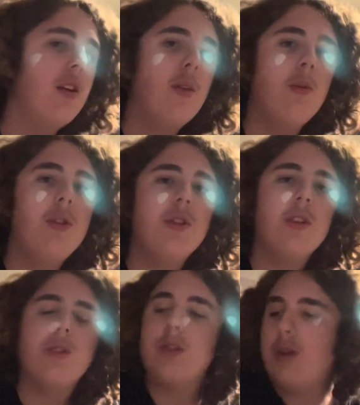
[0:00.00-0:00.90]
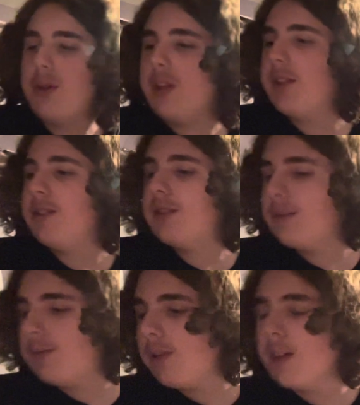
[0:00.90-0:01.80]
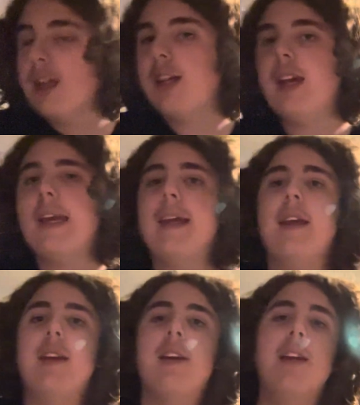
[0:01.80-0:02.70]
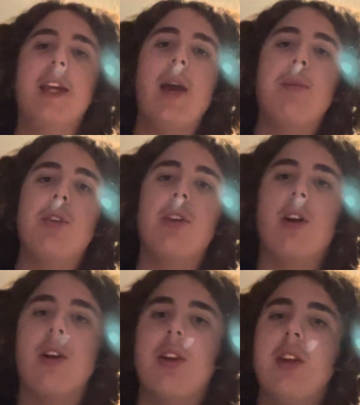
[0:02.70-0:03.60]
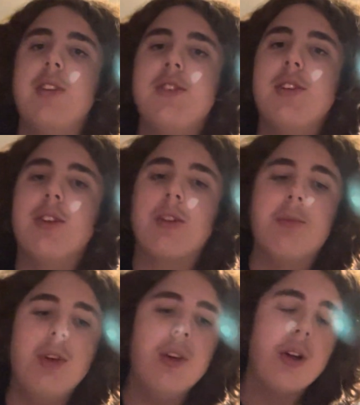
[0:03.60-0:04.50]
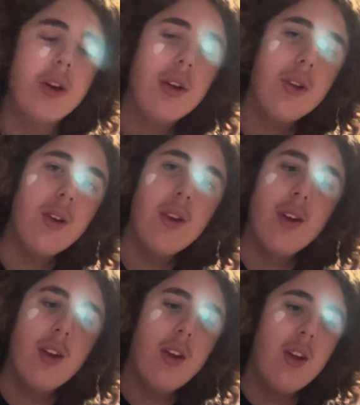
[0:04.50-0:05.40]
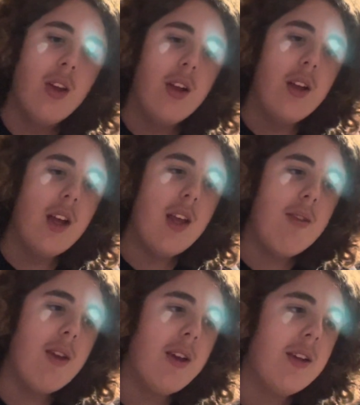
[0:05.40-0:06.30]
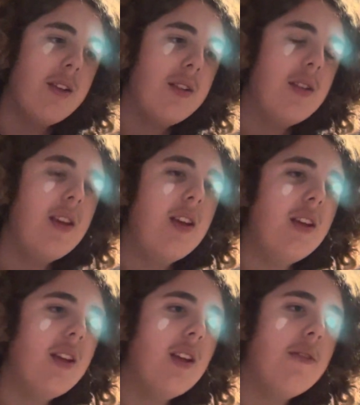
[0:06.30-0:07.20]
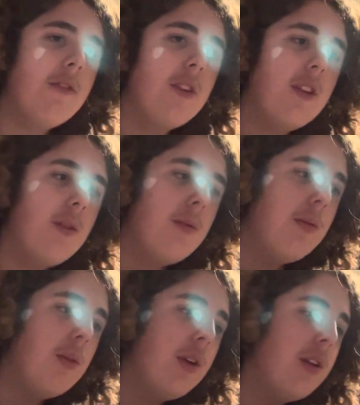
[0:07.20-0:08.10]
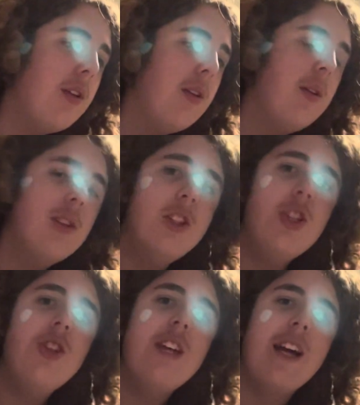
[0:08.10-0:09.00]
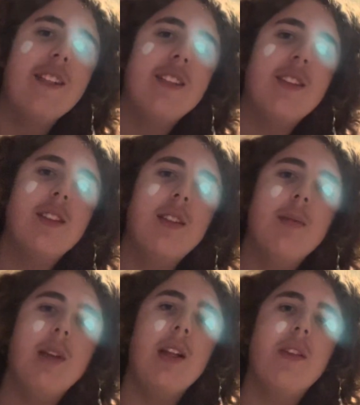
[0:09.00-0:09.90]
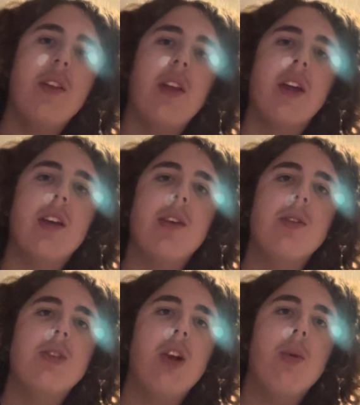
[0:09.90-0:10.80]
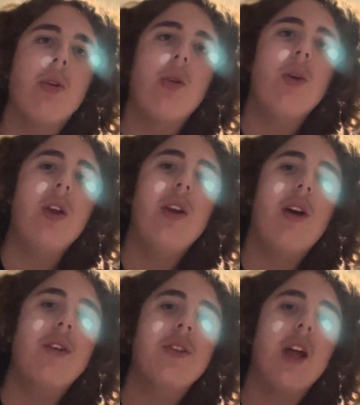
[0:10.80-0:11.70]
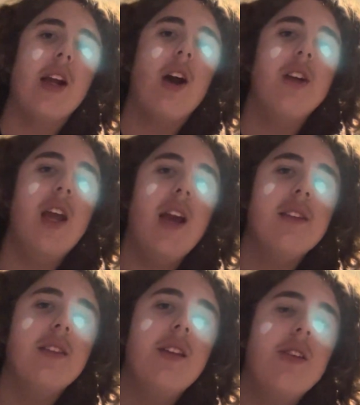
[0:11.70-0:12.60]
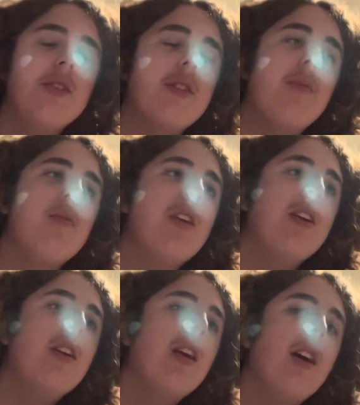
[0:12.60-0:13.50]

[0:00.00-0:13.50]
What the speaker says: which is also known as plugging a capture card into your computer and then seeing if it will digitize it, meaning that like it'll try to record it onto like Audacity or something